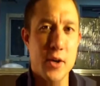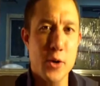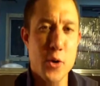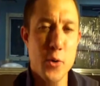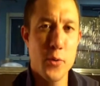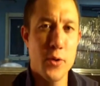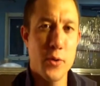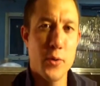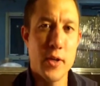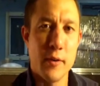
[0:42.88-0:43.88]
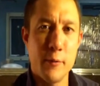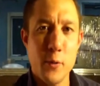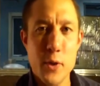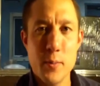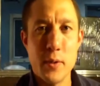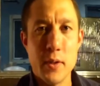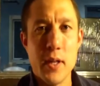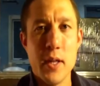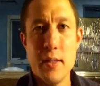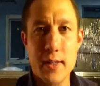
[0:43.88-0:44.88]
that there are no good
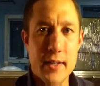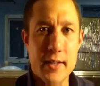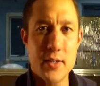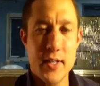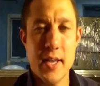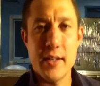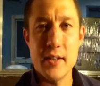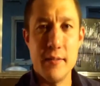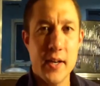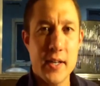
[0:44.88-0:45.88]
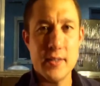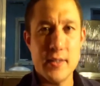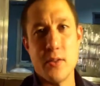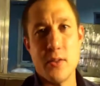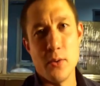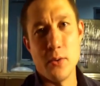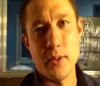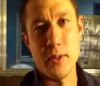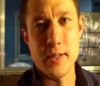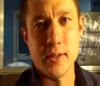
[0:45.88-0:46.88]
affordable laser scanning devices
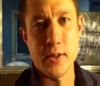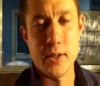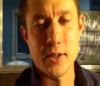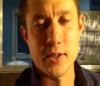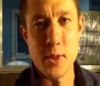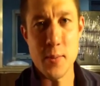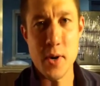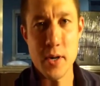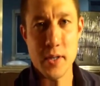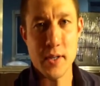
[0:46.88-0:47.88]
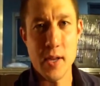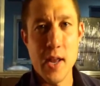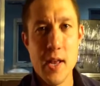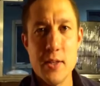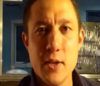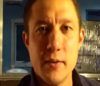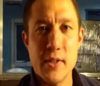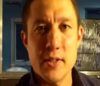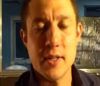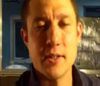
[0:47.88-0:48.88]
or LiDARs on the market, so
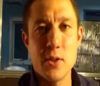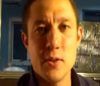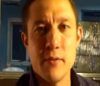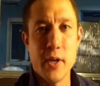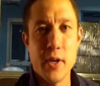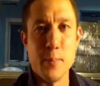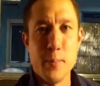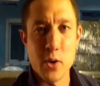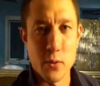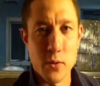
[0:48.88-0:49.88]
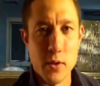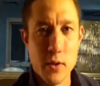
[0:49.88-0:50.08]
I've decided to develop my